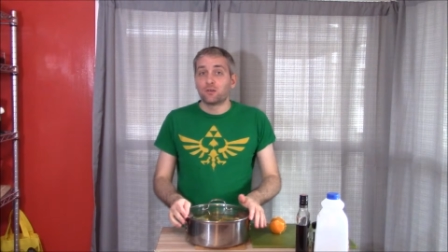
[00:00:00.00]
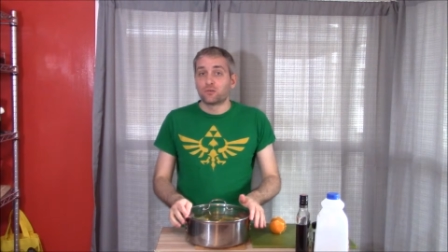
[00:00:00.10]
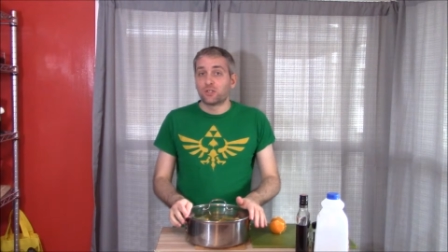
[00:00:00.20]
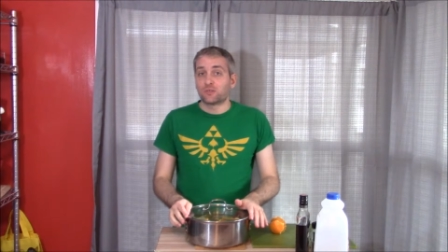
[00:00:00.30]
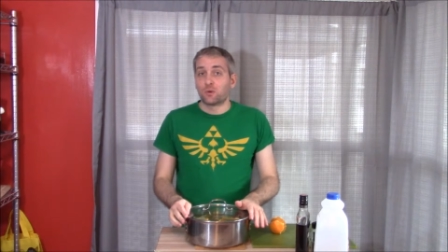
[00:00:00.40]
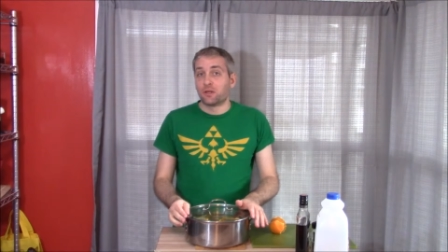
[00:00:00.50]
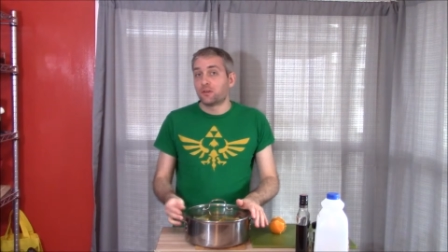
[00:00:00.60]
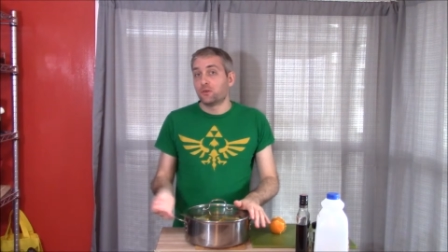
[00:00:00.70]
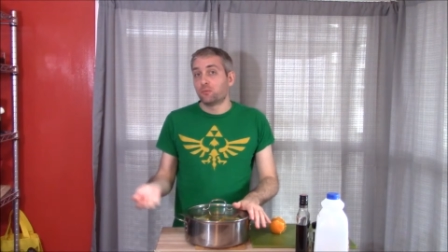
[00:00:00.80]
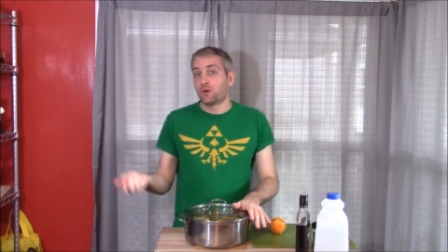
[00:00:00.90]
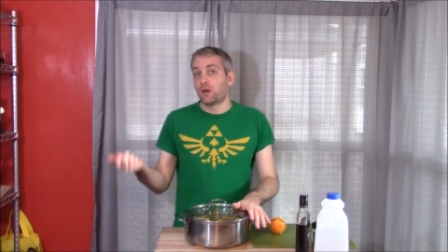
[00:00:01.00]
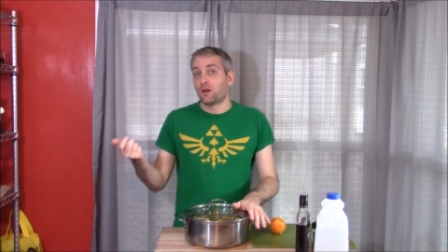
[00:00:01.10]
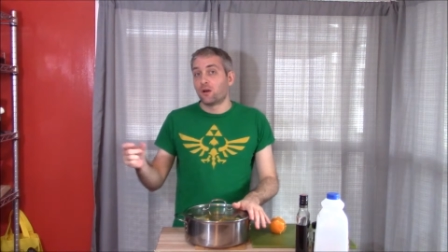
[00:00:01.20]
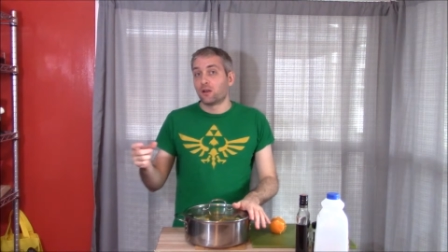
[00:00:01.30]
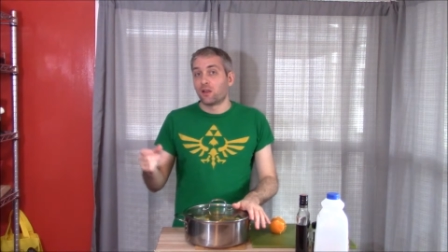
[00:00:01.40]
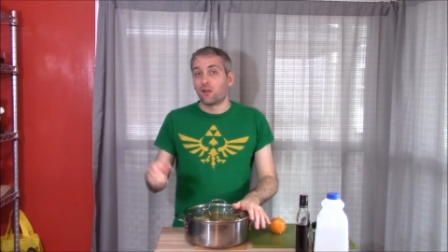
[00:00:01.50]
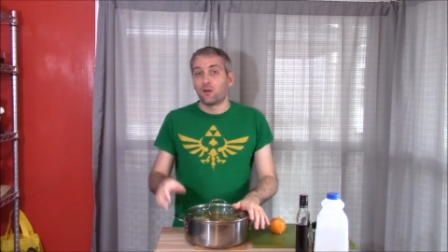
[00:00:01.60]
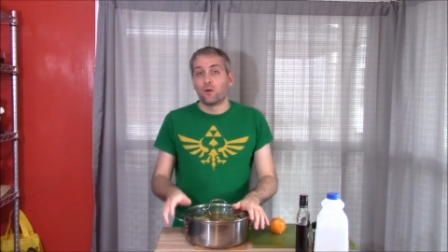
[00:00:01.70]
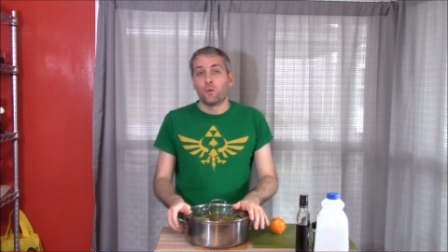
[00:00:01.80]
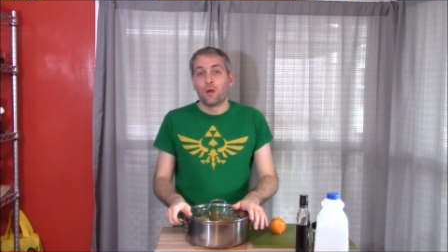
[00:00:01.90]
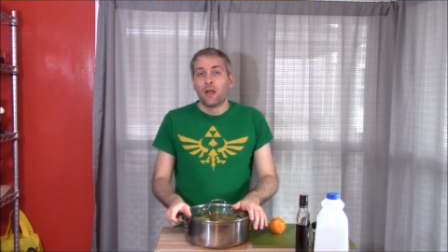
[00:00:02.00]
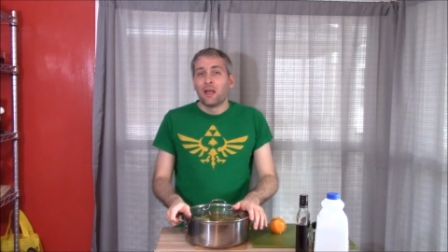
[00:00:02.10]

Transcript: you'll just want to put it on low